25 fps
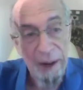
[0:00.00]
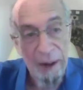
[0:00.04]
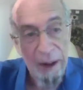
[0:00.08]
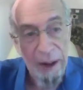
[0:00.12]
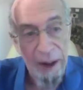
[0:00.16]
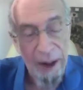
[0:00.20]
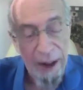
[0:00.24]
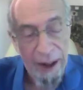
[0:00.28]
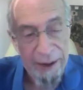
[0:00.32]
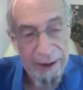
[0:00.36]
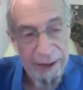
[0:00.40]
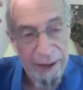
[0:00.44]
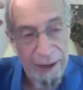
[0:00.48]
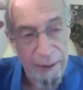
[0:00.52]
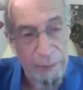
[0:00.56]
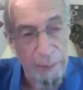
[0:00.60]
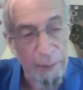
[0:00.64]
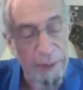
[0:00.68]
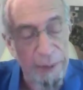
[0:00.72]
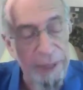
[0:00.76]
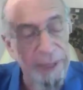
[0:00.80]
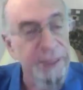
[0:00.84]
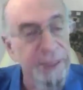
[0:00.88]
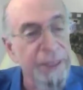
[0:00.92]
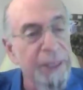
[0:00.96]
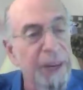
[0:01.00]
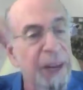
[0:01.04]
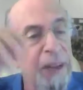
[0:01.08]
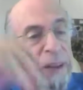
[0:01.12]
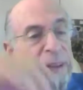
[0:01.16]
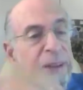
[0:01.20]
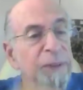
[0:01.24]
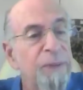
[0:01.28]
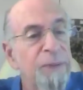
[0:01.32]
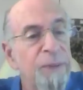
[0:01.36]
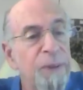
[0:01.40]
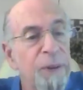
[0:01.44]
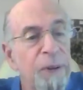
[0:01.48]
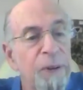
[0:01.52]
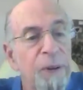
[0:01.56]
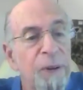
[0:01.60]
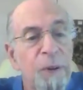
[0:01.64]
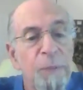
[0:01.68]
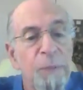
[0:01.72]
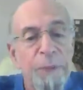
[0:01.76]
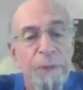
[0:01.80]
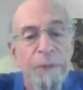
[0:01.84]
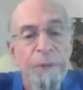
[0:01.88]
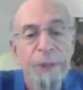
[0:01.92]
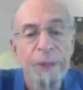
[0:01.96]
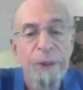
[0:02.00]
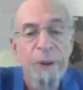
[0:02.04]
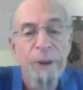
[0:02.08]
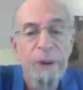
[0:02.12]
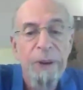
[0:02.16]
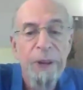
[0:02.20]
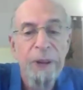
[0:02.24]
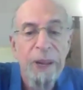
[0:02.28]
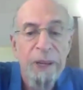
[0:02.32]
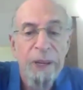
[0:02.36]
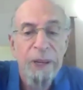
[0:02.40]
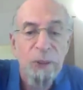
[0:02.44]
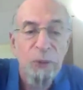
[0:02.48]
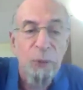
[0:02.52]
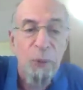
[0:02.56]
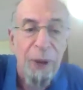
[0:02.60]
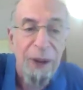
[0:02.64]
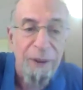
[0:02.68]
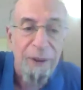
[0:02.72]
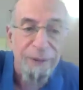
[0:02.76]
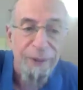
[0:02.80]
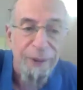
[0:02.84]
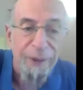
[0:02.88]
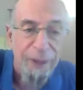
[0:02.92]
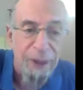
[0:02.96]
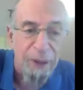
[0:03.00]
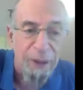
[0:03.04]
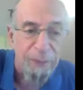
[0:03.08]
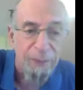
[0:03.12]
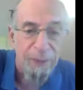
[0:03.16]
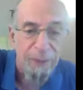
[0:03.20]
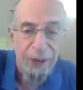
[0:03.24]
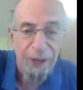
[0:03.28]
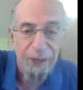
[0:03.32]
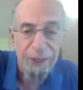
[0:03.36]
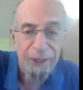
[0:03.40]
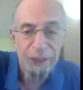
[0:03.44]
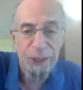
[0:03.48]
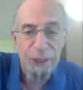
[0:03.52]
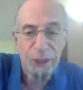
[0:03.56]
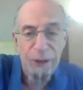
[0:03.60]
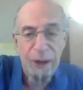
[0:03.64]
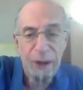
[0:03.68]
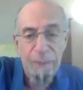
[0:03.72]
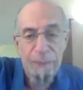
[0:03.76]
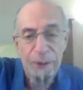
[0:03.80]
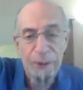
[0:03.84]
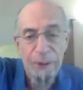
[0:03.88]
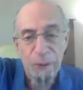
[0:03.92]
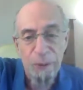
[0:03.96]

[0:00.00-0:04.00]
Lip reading: I did a presentation for a group of 30, and 12 of them showed up in the